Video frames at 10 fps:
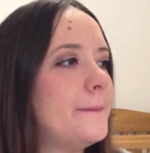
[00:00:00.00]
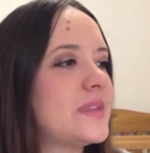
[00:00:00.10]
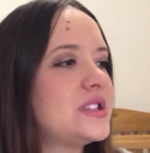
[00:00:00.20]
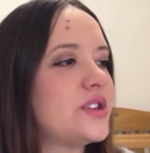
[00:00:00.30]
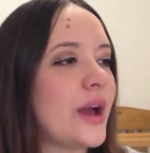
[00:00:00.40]

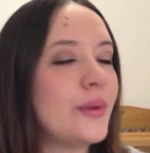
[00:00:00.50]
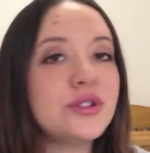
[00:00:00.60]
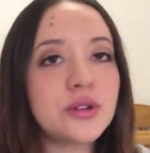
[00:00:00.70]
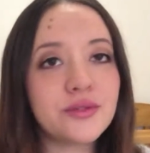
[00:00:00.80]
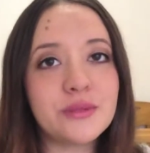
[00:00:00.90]
So I will
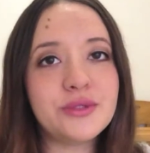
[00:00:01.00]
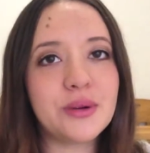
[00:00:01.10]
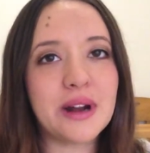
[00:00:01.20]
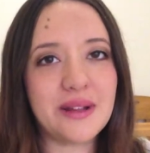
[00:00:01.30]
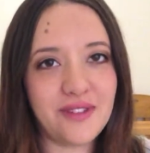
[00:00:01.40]
do a room
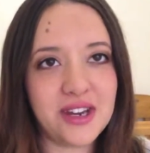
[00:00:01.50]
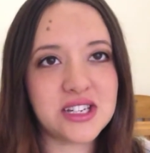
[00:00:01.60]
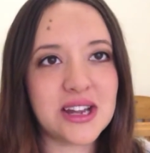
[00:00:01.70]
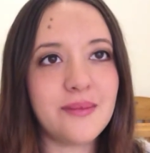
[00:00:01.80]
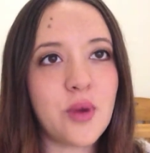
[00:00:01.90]
tour when I'm
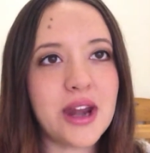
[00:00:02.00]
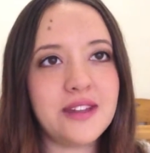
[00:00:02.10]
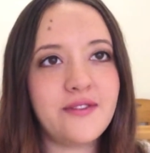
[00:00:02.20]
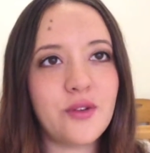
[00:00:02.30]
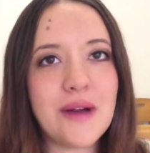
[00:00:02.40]
finished. I've
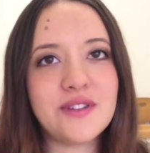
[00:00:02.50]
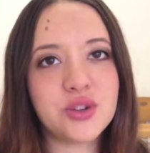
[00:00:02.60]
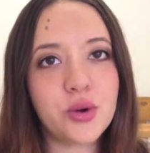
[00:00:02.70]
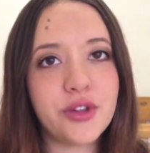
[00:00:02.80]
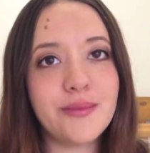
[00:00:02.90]

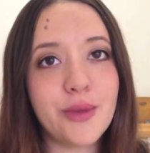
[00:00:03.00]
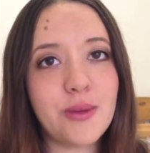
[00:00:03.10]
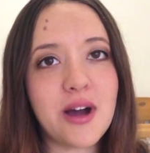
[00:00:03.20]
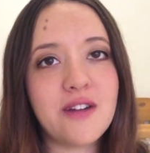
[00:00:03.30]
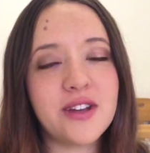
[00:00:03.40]
just ordered the
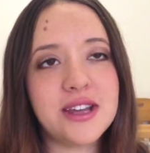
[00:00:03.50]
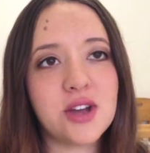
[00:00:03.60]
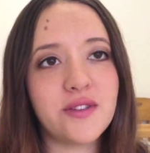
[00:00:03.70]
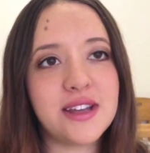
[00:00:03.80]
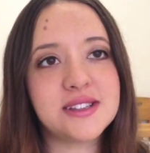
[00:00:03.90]
mobile for
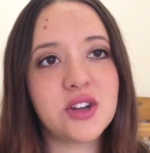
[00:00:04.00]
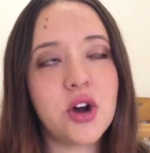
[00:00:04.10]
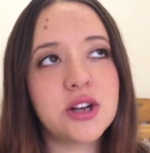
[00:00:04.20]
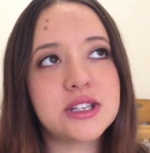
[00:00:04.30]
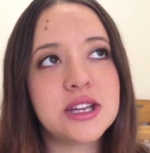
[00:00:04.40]
over his
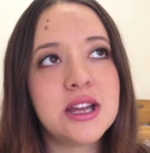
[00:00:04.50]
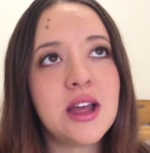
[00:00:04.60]
cot.